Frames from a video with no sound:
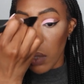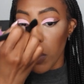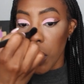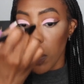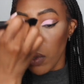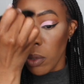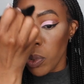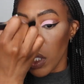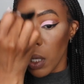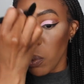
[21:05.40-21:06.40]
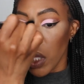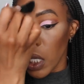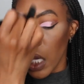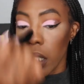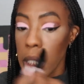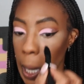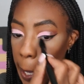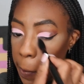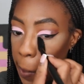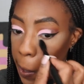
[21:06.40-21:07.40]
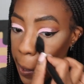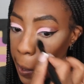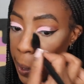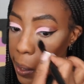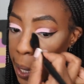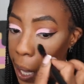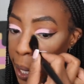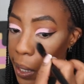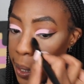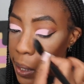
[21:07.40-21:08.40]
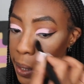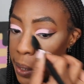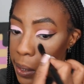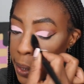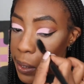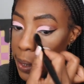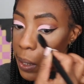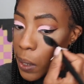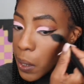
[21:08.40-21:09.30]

and what you won't put up with the next time. That is